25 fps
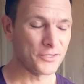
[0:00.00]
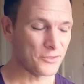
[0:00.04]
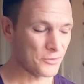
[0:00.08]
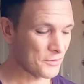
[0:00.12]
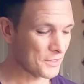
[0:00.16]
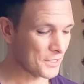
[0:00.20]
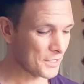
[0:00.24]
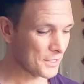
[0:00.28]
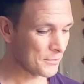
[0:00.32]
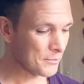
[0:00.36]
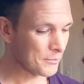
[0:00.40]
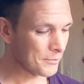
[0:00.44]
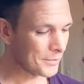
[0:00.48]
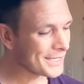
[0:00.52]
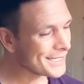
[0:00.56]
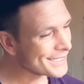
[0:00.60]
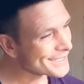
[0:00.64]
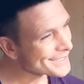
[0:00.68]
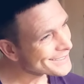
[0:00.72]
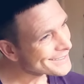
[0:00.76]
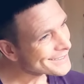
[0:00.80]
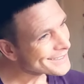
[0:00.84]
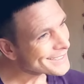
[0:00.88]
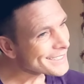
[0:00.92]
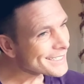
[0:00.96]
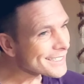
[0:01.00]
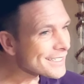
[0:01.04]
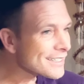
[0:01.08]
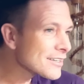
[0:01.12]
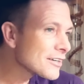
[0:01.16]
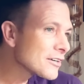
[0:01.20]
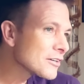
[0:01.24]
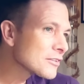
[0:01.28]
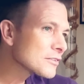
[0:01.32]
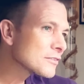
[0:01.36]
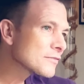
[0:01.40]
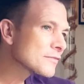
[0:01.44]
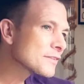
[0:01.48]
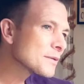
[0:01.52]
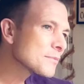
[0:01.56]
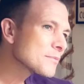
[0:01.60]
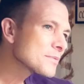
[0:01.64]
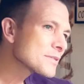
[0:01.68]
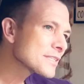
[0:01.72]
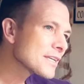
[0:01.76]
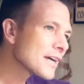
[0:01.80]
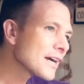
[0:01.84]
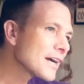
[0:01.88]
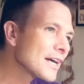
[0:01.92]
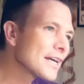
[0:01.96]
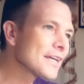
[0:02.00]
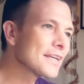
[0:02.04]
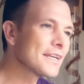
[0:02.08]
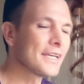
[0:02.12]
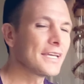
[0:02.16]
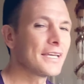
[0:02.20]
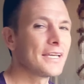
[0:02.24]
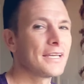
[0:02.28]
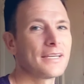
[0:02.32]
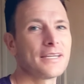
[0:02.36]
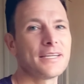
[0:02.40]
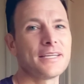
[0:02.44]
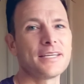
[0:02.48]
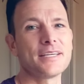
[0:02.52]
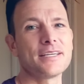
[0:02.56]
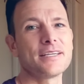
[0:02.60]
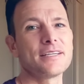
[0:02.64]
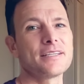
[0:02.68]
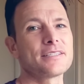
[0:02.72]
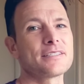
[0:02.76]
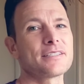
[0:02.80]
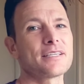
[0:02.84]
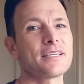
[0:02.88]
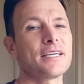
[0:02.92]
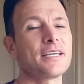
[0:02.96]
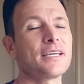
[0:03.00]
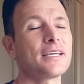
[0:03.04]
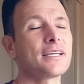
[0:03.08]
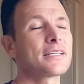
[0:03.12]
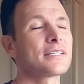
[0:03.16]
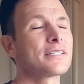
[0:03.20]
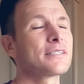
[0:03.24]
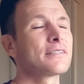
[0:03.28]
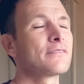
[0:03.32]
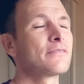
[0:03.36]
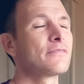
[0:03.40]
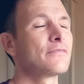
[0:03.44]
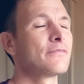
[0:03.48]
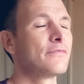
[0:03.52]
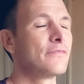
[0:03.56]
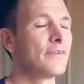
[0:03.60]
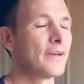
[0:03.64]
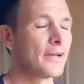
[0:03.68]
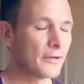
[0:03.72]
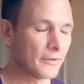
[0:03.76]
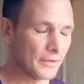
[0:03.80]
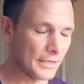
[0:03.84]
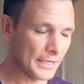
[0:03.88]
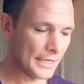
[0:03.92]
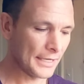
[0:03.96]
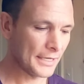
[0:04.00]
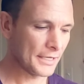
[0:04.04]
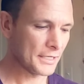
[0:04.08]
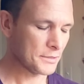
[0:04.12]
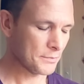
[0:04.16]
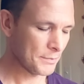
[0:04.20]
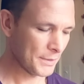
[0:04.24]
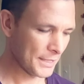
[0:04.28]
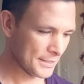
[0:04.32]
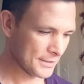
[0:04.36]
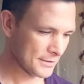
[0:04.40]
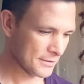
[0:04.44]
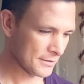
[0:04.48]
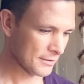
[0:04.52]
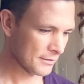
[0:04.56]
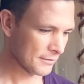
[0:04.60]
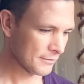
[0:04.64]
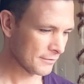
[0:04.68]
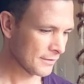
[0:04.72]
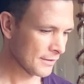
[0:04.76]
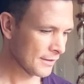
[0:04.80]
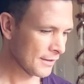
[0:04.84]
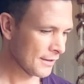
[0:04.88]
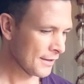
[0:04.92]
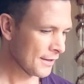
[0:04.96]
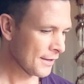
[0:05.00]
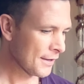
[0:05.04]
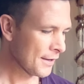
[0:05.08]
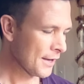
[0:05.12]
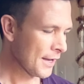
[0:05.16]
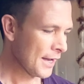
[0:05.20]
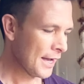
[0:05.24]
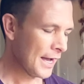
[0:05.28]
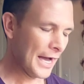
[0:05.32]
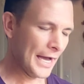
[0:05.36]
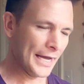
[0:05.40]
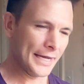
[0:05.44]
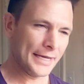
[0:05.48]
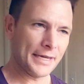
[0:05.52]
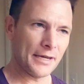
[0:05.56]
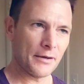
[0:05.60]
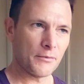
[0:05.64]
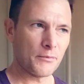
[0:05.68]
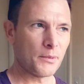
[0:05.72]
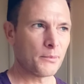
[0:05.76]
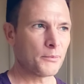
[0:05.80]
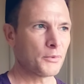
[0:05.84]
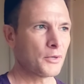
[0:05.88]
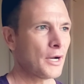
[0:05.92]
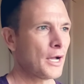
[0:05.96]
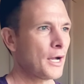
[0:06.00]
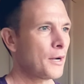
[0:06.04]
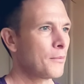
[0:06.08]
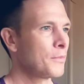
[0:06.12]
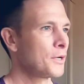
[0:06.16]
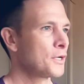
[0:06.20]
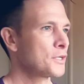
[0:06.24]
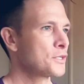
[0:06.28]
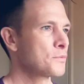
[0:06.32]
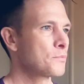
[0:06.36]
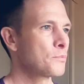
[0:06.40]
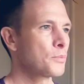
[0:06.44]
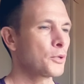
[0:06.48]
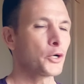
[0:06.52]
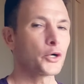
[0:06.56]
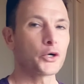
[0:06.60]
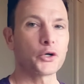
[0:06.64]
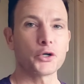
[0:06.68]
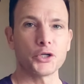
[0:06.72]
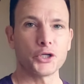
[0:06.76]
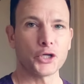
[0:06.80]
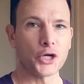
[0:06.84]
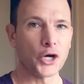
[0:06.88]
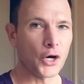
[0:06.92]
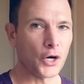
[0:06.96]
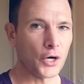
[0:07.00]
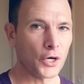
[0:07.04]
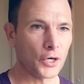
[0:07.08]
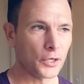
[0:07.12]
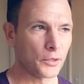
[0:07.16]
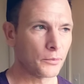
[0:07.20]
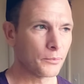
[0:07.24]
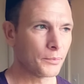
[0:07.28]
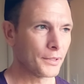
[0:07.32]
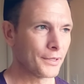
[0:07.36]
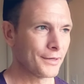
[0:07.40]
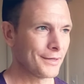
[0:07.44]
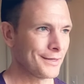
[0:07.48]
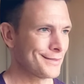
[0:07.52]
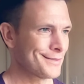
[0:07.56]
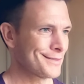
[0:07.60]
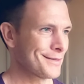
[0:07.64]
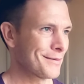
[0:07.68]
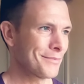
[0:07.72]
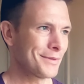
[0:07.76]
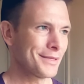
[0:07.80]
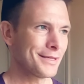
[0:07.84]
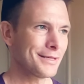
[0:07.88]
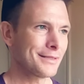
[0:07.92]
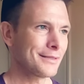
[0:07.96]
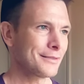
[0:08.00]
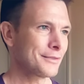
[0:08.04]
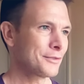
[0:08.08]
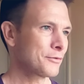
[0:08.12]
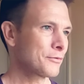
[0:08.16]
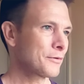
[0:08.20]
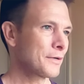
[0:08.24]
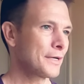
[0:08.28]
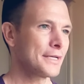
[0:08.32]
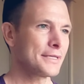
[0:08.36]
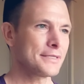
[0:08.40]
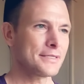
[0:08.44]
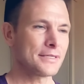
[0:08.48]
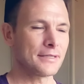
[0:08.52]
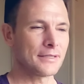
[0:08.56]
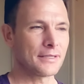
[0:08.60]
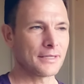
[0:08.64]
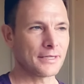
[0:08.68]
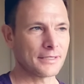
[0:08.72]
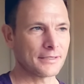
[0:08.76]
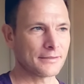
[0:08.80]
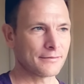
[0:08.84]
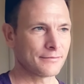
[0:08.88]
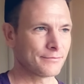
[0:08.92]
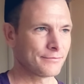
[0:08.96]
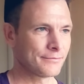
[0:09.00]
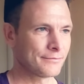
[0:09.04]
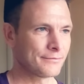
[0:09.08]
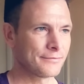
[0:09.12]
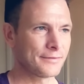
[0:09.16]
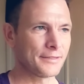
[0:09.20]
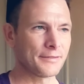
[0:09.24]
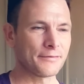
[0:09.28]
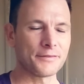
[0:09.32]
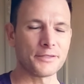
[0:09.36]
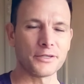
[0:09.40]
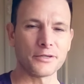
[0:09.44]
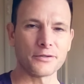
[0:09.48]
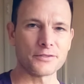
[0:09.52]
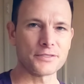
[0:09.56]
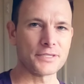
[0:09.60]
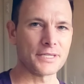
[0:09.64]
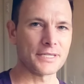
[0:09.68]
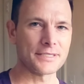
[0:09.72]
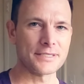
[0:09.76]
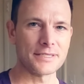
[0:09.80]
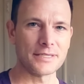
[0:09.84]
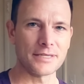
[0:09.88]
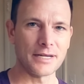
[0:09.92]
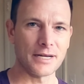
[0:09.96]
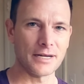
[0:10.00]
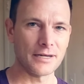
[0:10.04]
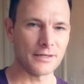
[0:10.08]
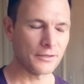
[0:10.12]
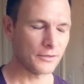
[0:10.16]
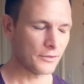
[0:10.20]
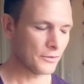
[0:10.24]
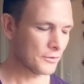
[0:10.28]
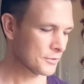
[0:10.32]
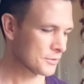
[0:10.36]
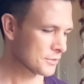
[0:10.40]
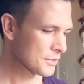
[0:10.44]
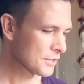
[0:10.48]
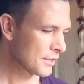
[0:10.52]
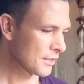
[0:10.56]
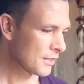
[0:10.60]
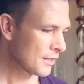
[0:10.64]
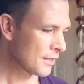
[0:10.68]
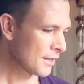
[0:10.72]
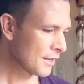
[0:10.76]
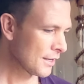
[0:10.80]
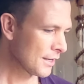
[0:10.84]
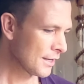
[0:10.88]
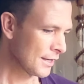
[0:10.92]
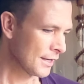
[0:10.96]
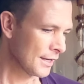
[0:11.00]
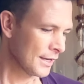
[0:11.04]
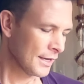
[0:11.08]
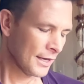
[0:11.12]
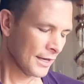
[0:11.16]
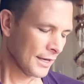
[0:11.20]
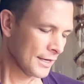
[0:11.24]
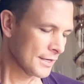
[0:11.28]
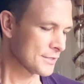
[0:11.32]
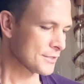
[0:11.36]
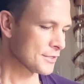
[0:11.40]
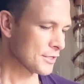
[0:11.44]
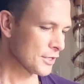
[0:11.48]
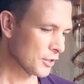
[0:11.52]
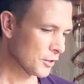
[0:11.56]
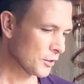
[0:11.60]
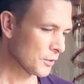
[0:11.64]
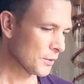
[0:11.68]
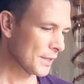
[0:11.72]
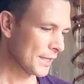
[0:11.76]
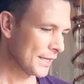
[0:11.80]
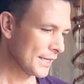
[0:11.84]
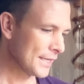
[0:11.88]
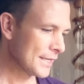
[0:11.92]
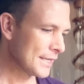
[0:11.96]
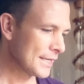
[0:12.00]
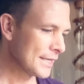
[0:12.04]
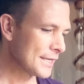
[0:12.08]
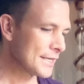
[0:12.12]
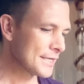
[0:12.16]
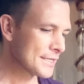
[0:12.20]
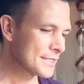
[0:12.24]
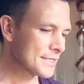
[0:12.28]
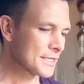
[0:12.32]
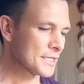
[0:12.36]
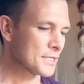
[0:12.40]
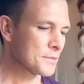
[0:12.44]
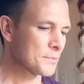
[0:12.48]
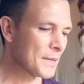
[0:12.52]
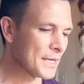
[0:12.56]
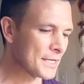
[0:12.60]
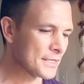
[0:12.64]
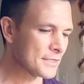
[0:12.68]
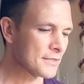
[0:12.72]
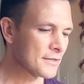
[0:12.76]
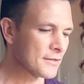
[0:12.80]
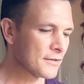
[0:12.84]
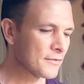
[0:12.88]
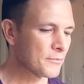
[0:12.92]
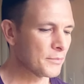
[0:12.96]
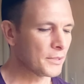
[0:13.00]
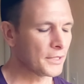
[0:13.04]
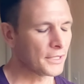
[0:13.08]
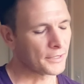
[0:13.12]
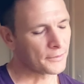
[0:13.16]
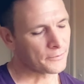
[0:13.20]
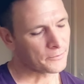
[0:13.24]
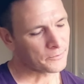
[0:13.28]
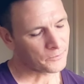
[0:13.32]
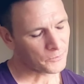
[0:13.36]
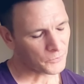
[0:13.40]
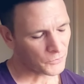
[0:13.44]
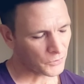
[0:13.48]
dream. But then on the flip side, it is very expensive. I can't remember how much per yard, but it's something crazy like $50 or $60. So it is expensive, but